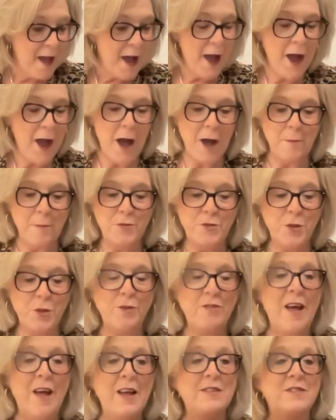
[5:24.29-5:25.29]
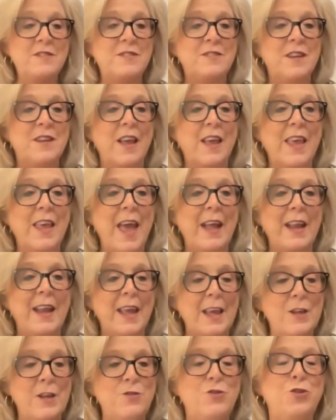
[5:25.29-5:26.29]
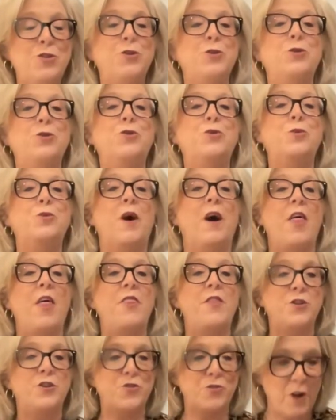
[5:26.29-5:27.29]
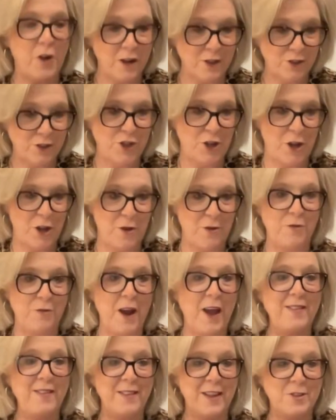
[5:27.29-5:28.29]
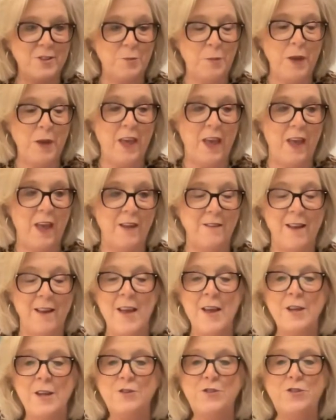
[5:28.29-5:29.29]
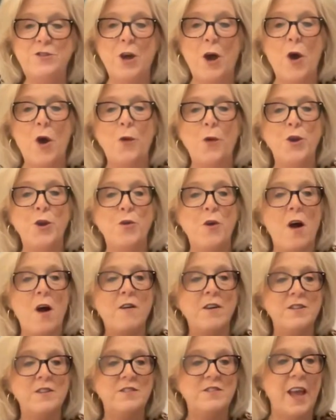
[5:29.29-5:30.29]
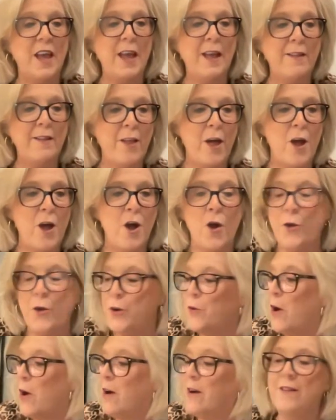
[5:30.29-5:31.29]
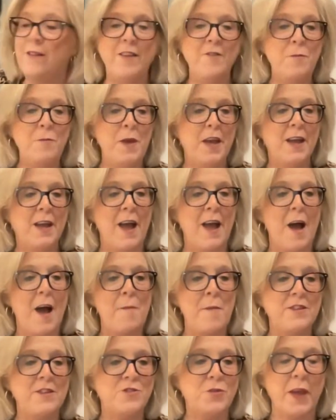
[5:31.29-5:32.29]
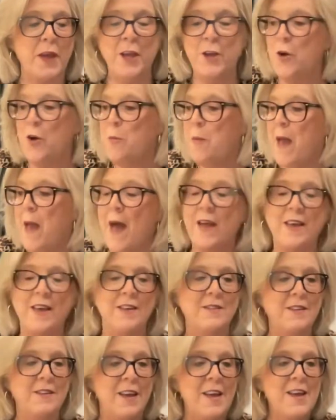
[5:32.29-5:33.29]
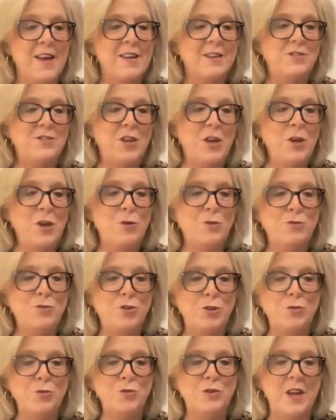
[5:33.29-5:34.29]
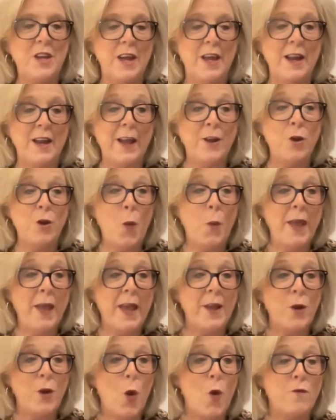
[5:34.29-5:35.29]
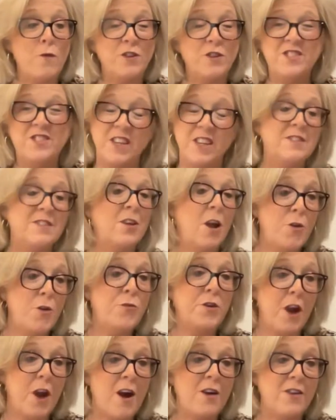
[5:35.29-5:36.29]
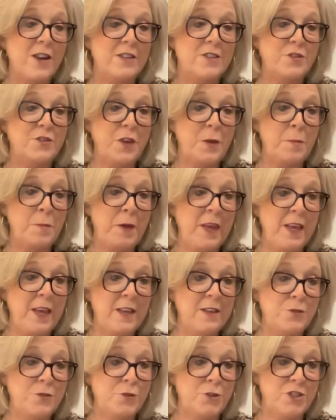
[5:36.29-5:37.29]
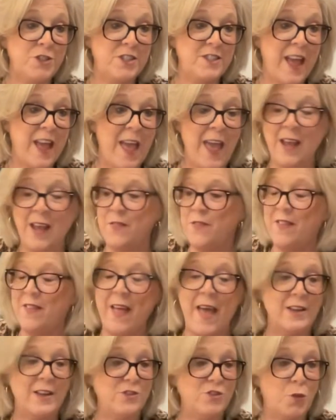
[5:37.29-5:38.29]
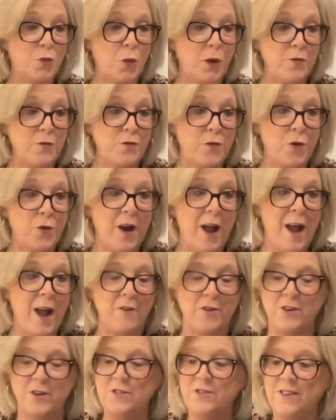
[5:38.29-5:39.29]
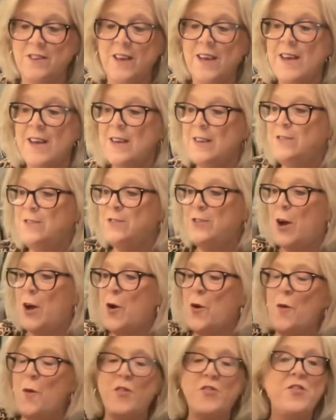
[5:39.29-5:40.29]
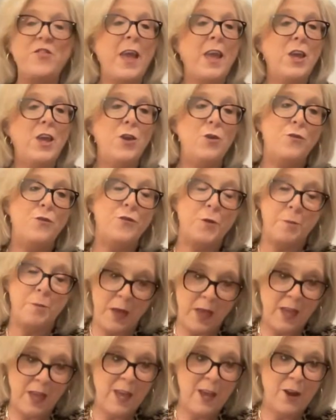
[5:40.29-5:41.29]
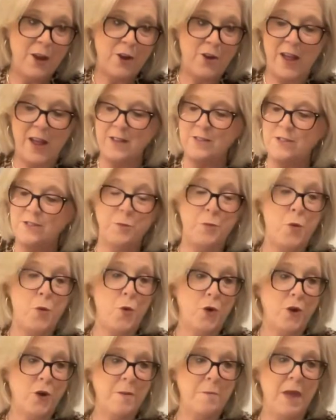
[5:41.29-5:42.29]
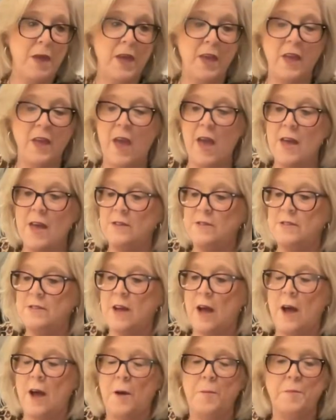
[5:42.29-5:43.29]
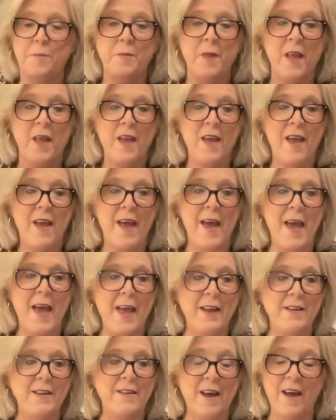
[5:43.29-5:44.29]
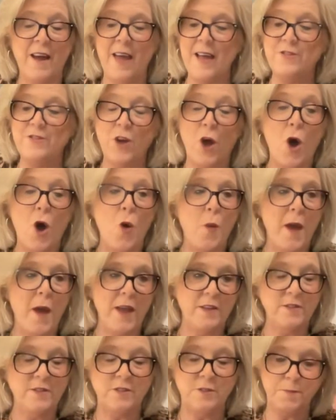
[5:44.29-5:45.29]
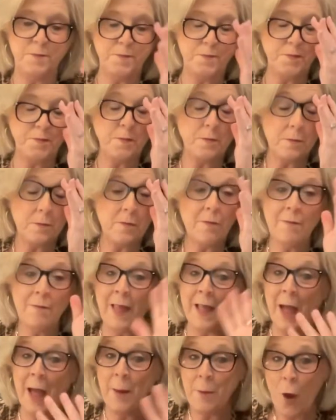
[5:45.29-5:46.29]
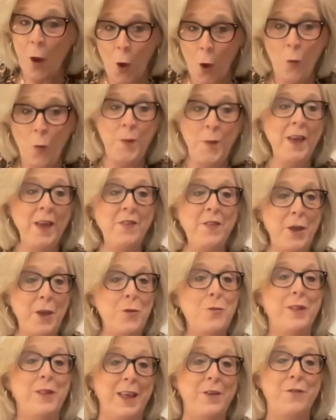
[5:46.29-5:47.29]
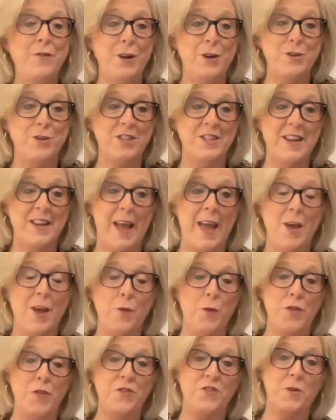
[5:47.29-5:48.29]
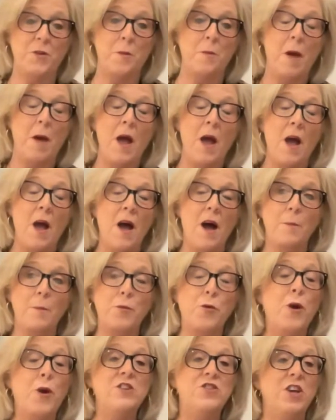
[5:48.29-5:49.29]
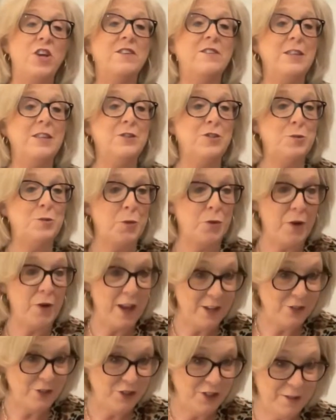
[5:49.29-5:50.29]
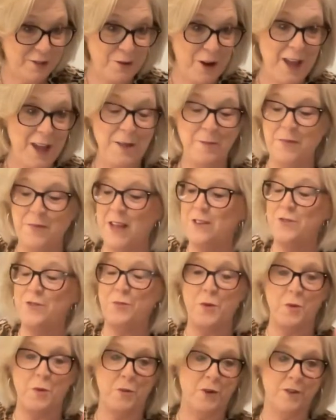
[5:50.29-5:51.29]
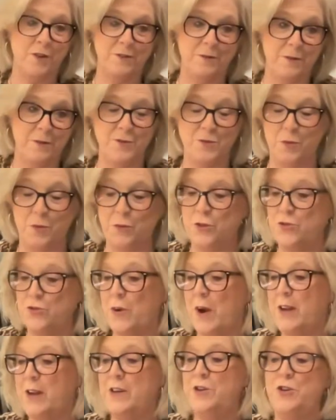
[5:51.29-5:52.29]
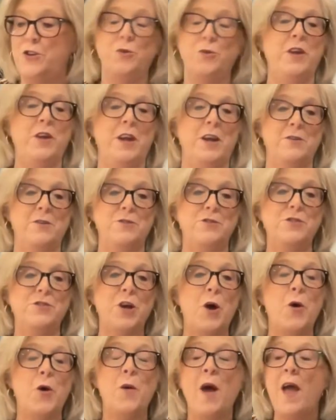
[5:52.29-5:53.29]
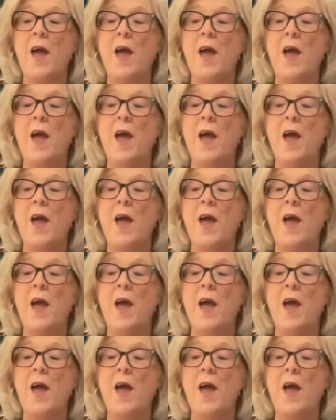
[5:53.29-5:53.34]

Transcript: So let's get into the trunk show, right? Let's begin. So you're all going to say hello. You're all going to leave me a comment so I can go back and see who tuned in. I know we had over 600 RSVPs for today in the last 24 hours. So thank you for being here and supporting me. And as always, I'm hoping that you leave here today with some project inspiration, right? That's what we're trying to do here. So